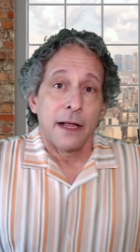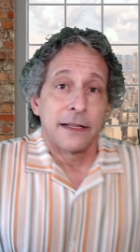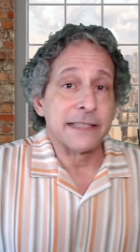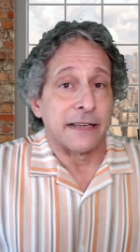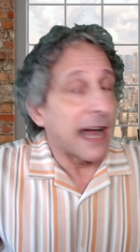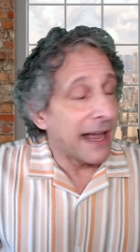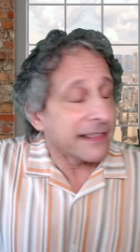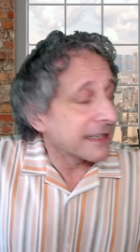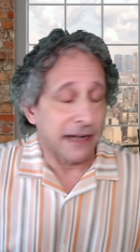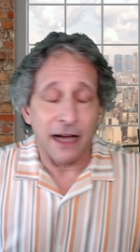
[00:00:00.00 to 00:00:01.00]
Listen, I
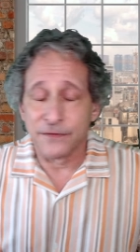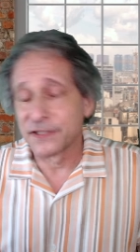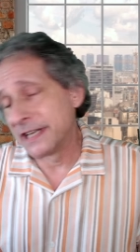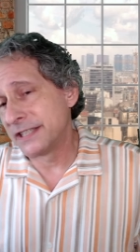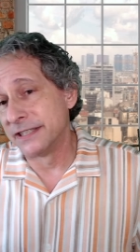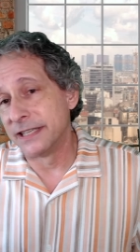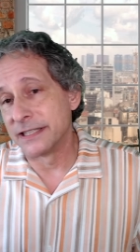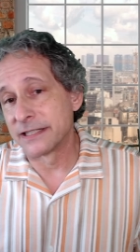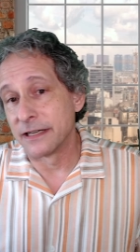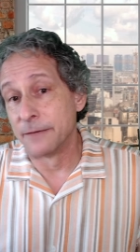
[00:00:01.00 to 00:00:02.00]
think conversation
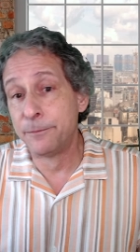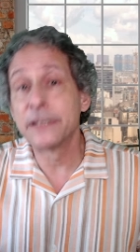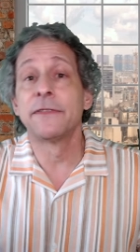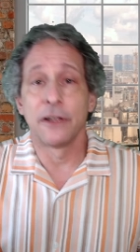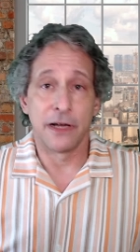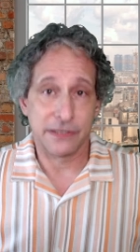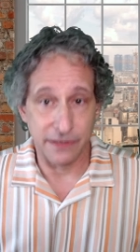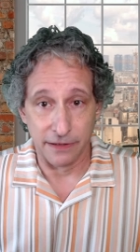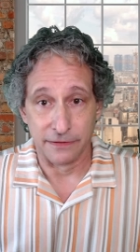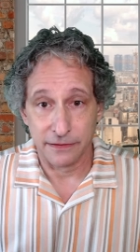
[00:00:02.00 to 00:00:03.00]
is a bit of a lost
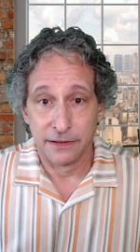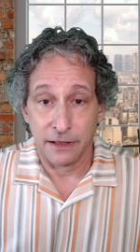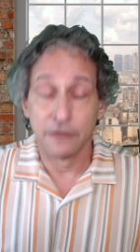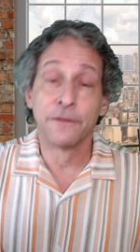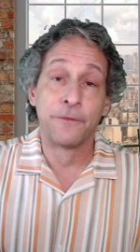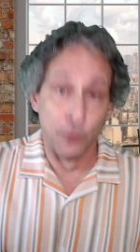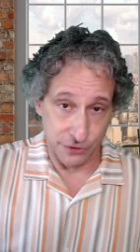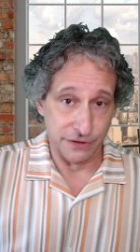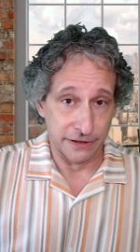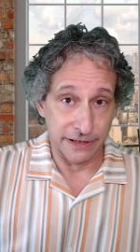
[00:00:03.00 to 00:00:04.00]
art,
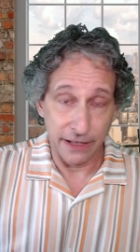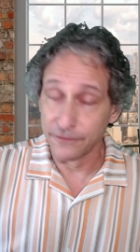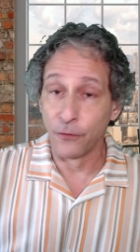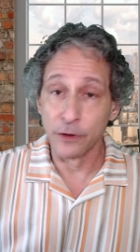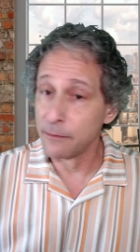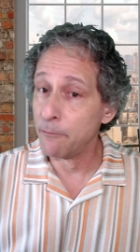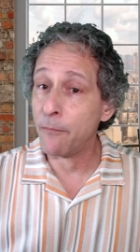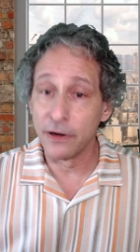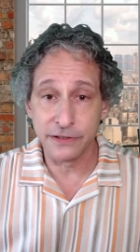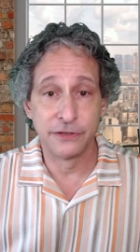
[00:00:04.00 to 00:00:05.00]
unfortunately, and for a
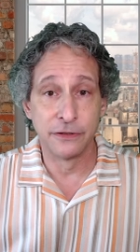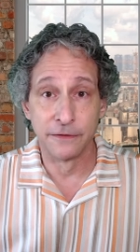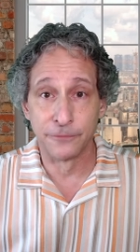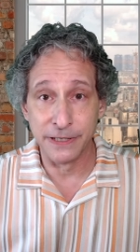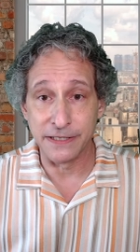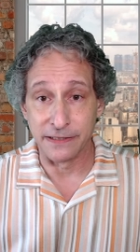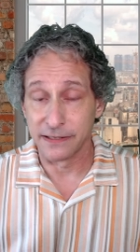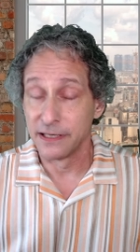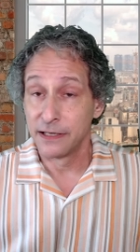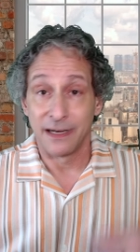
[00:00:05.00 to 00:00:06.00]
multitude of
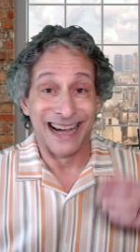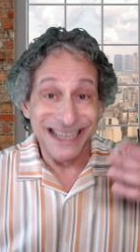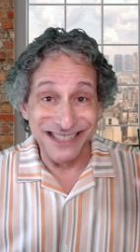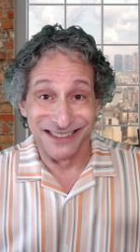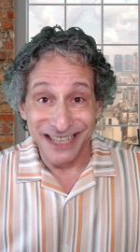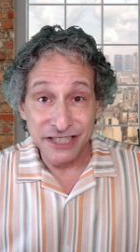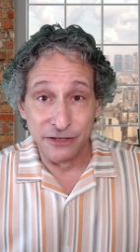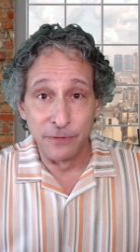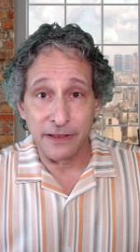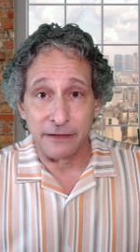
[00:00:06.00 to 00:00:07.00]
reasons,
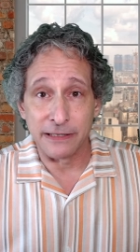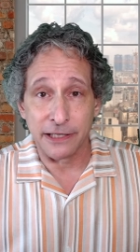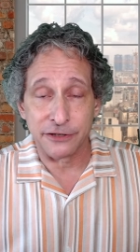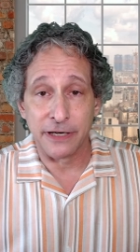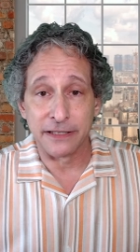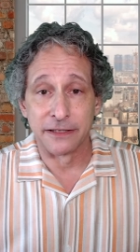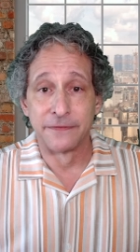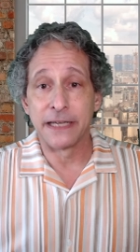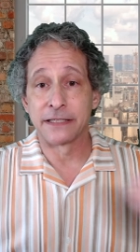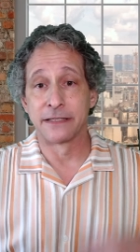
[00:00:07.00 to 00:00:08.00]
isolation with our electronic
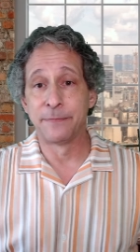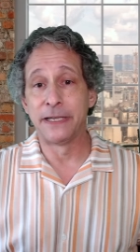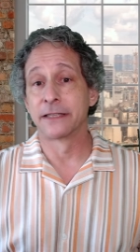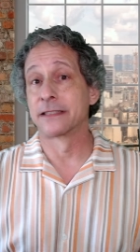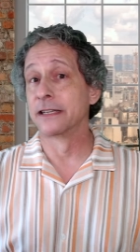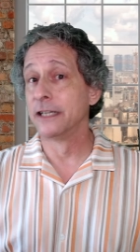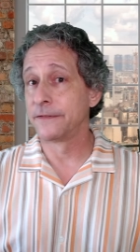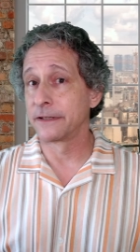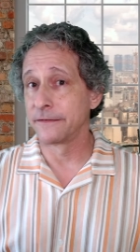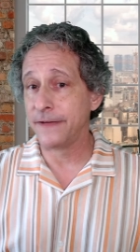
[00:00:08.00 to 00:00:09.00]
devices being a
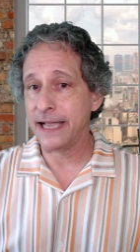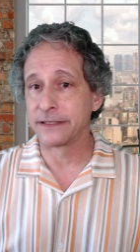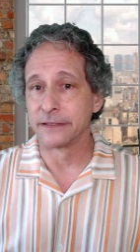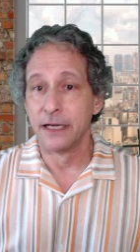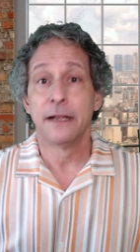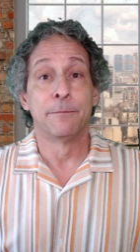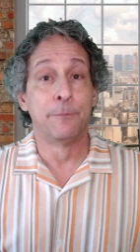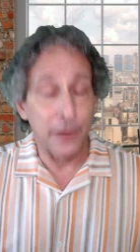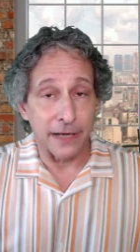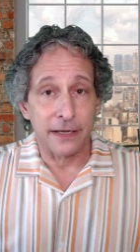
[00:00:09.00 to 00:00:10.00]
significant factor.
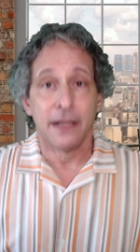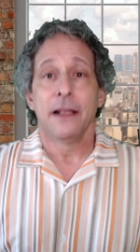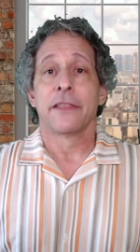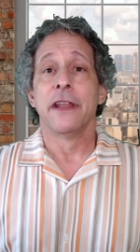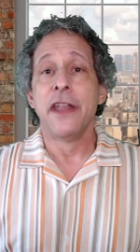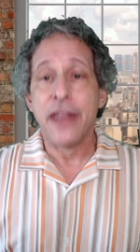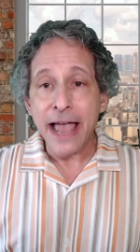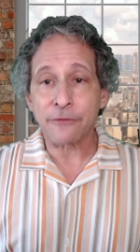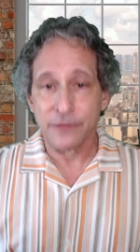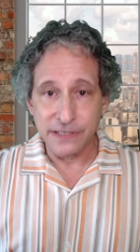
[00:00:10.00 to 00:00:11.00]
But the
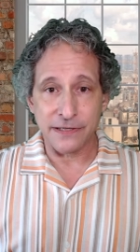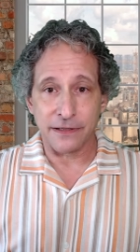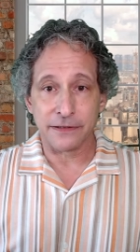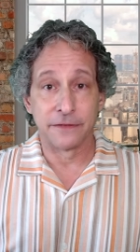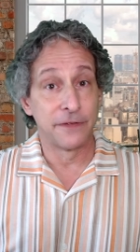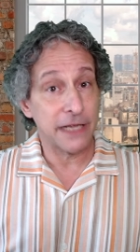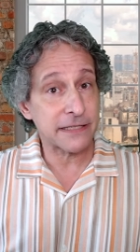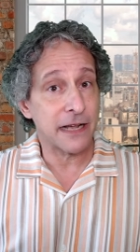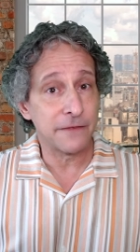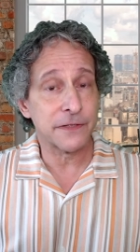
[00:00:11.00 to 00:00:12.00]
net result of
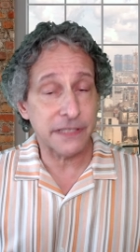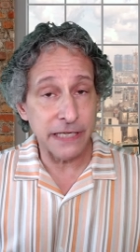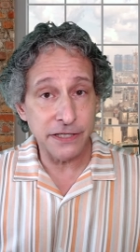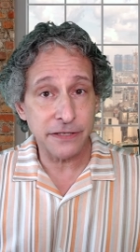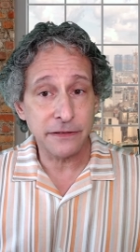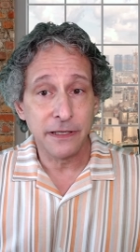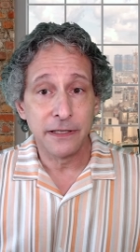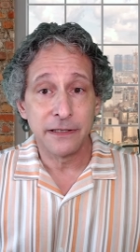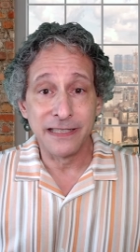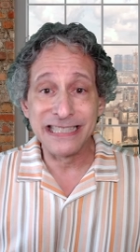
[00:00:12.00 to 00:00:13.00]
less conversation
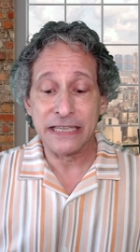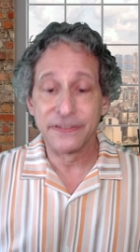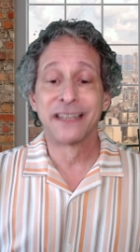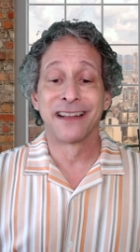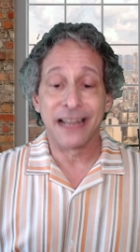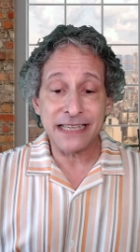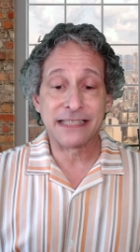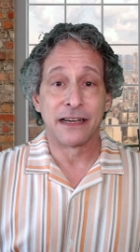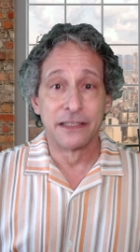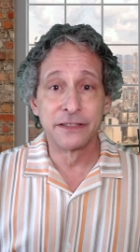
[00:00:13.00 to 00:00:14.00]
is even
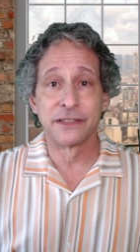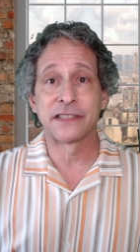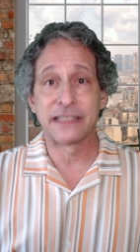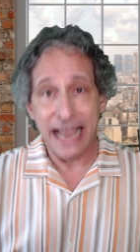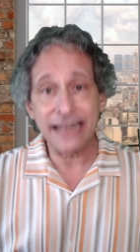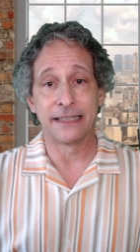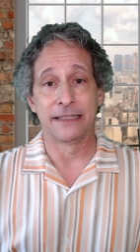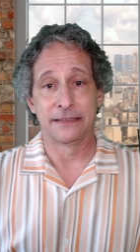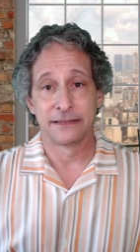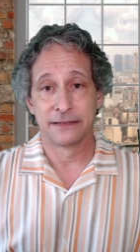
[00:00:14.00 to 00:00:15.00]
less understanding.